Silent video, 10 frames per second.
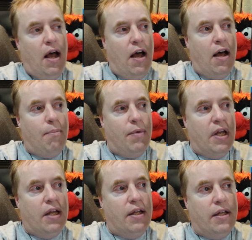Um,
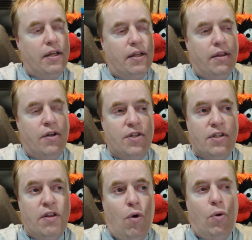there's
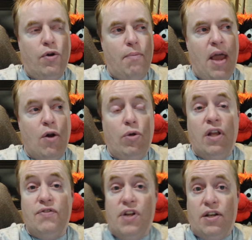this other older man who
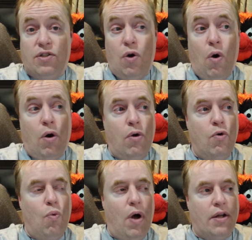lives next door
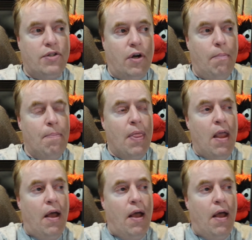who wants her.